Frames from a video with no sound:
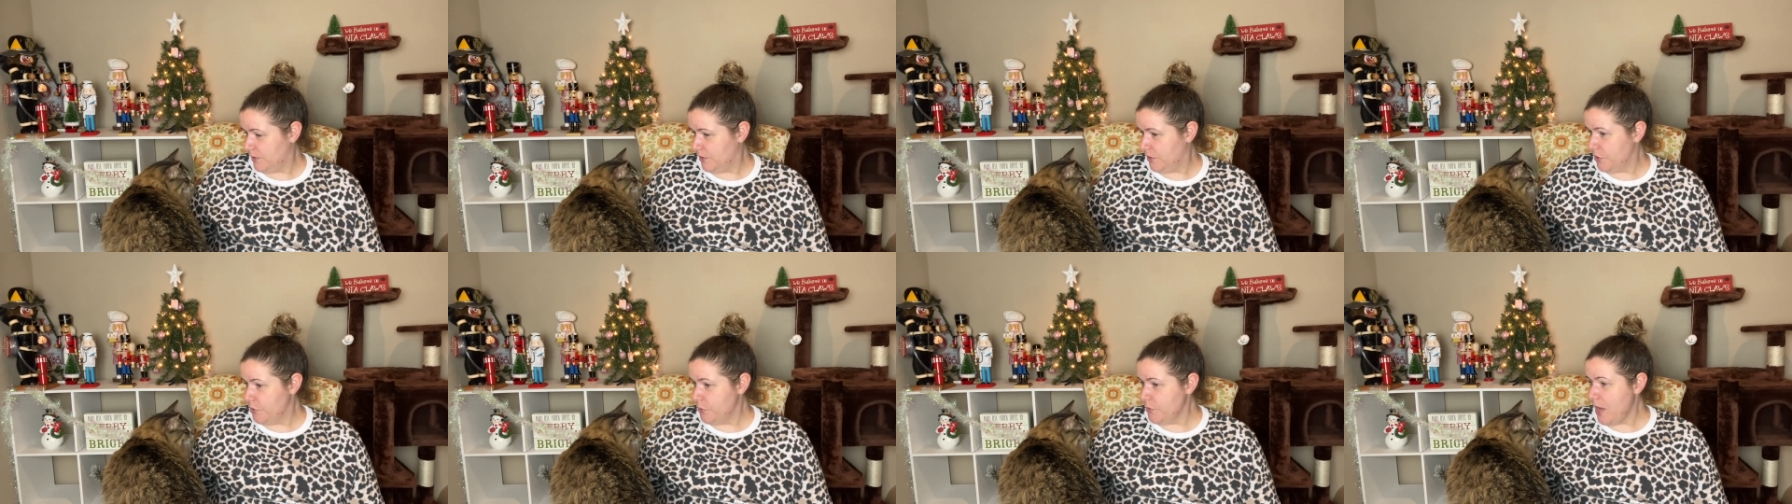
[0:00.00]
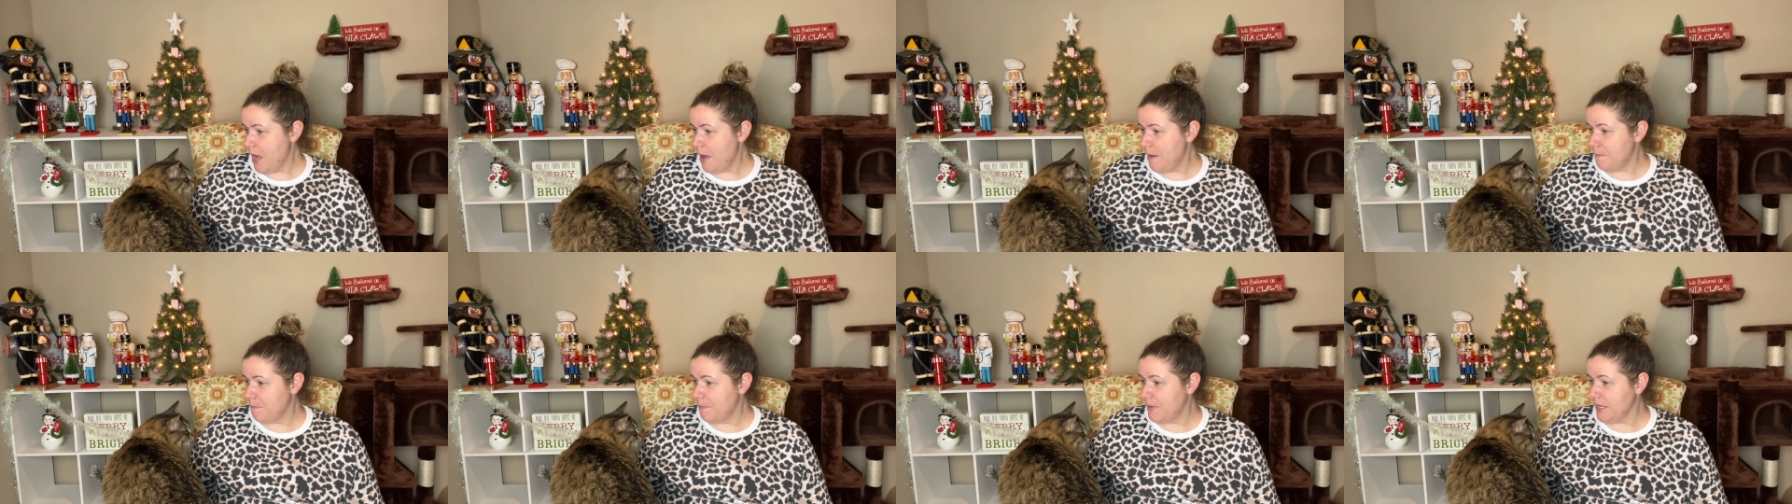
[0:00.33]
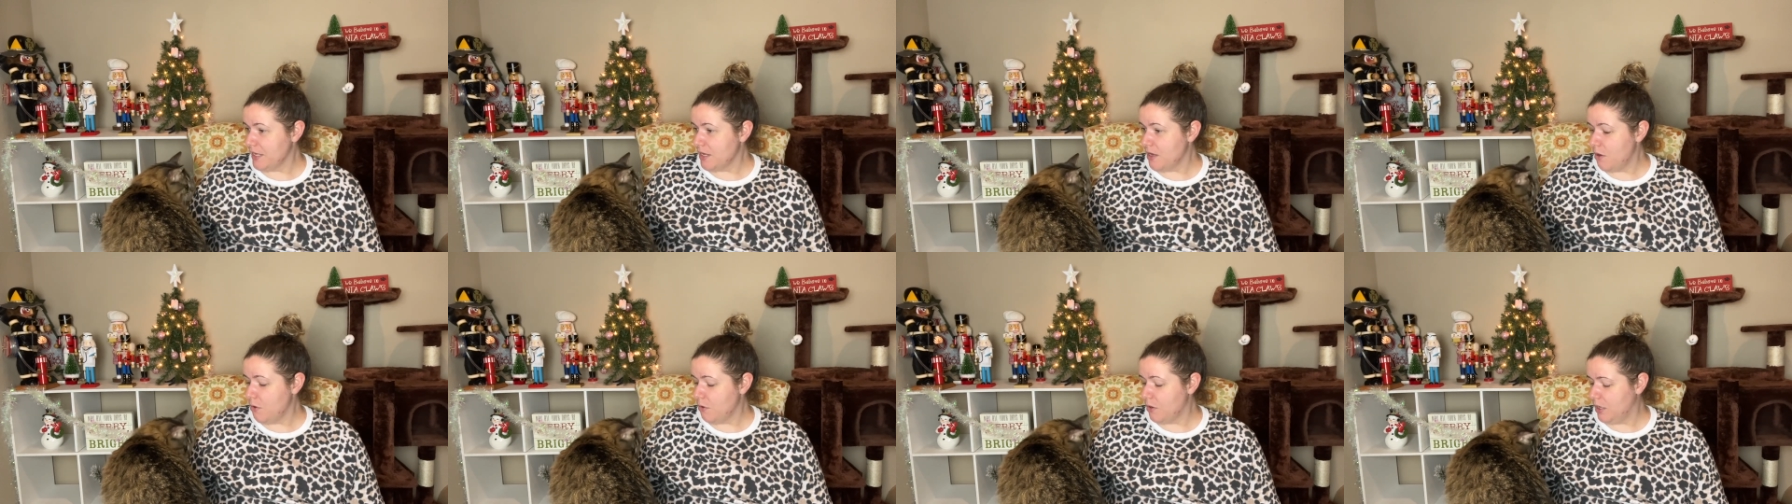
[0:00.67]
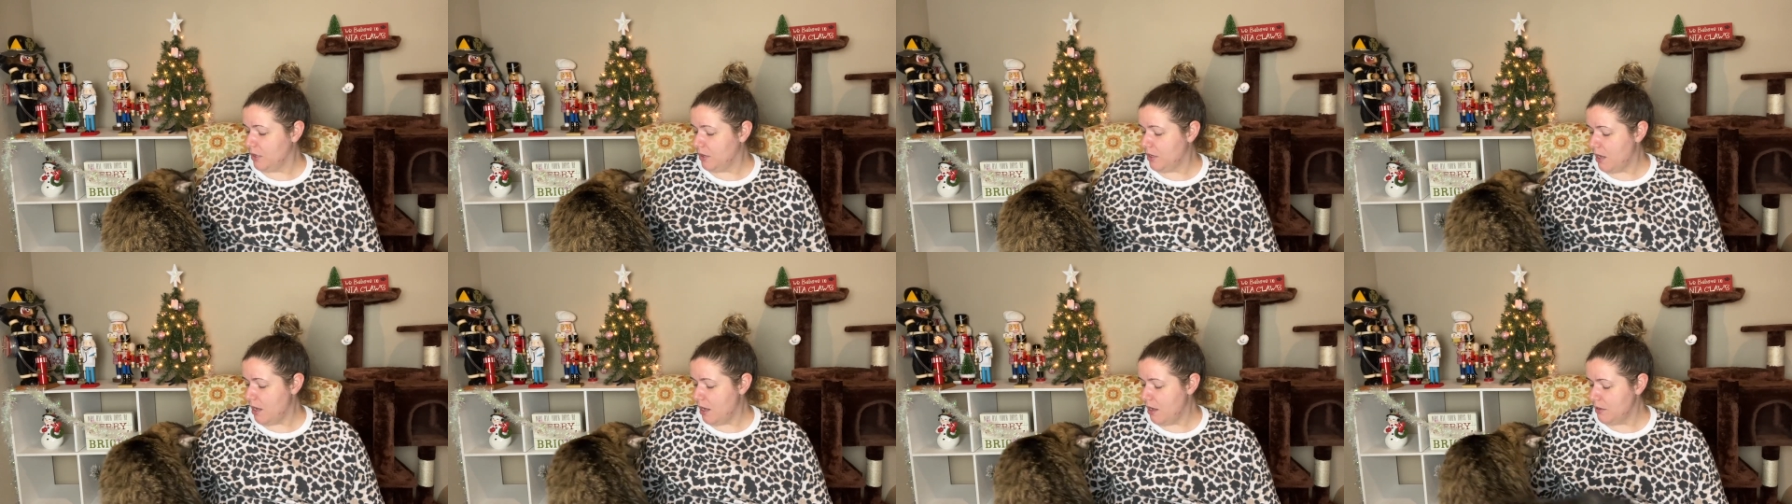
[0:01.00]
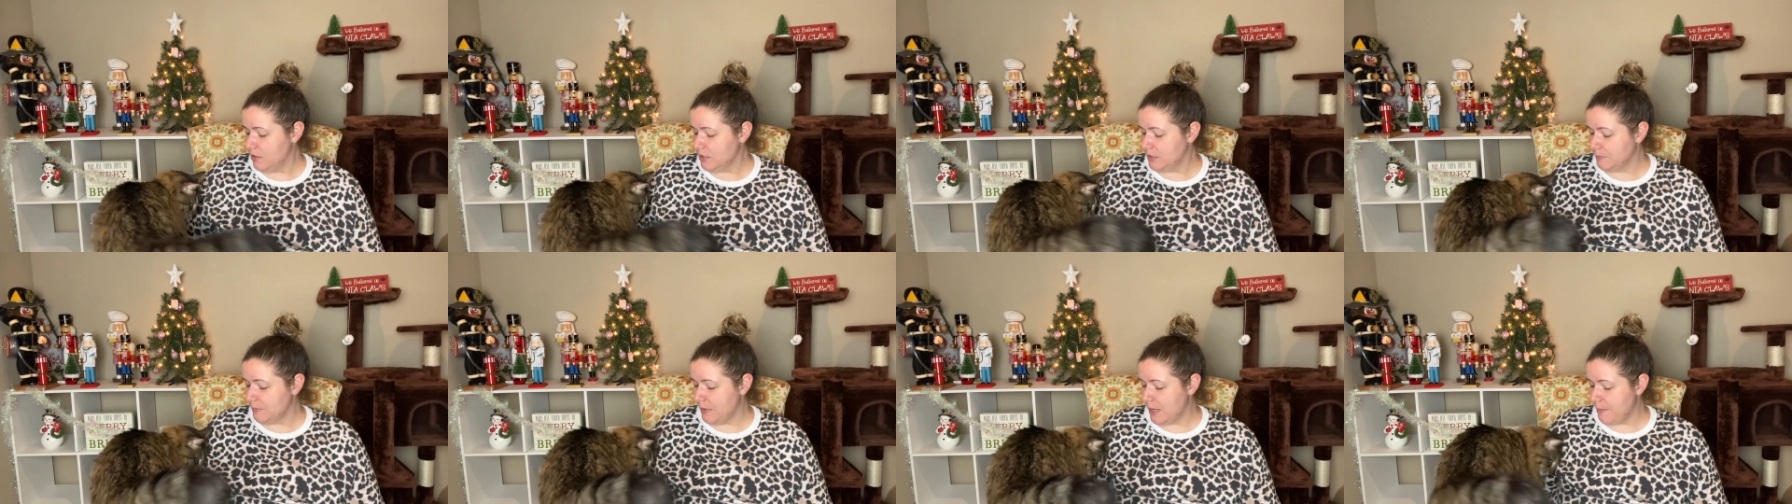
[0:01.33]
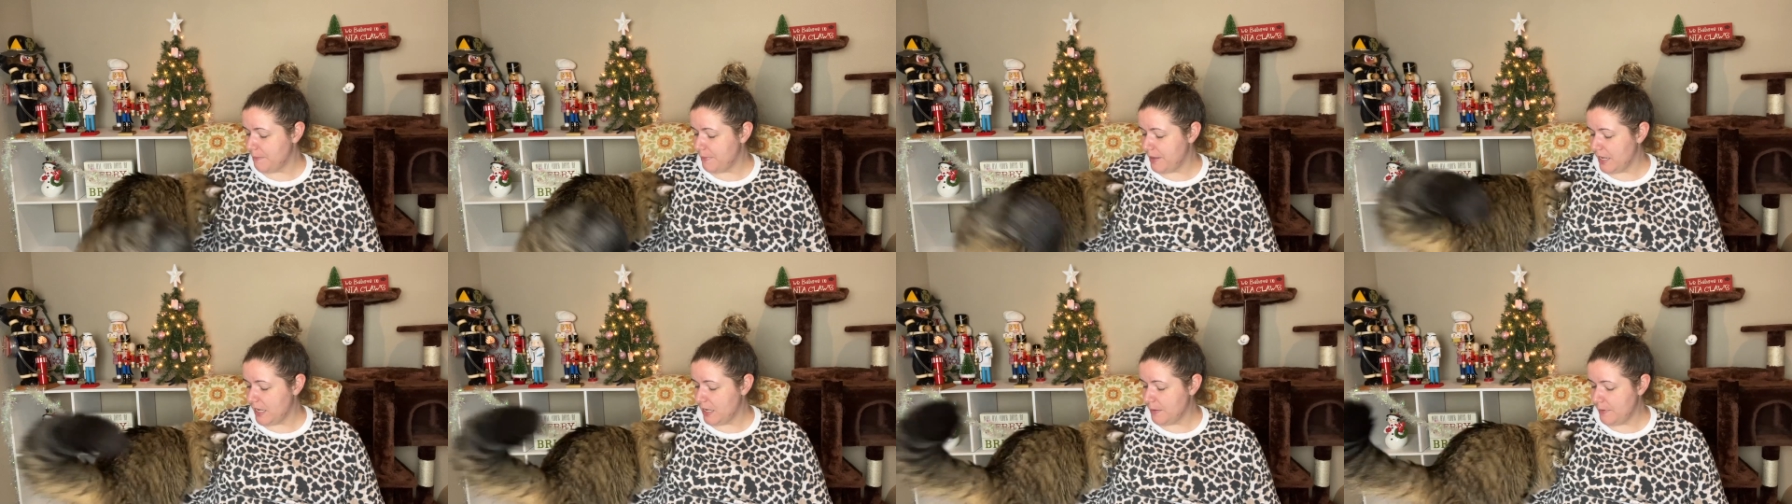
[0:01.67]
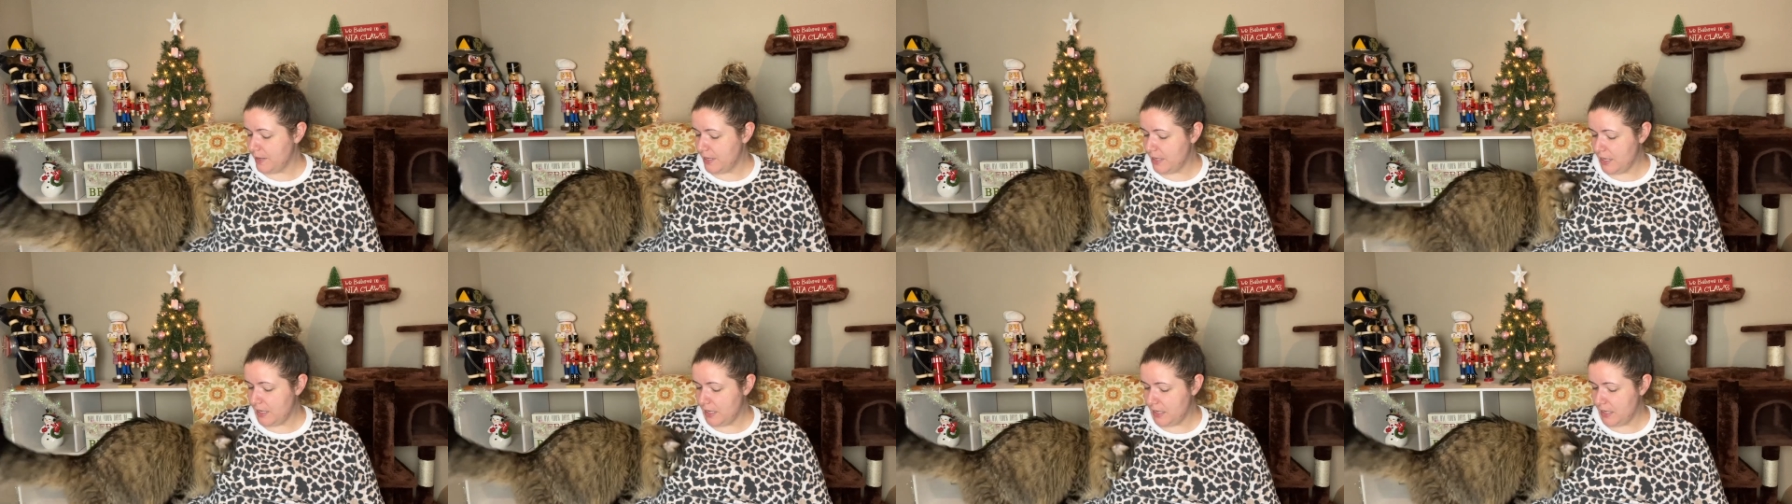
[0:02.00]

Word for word: you got big old claws, my baby.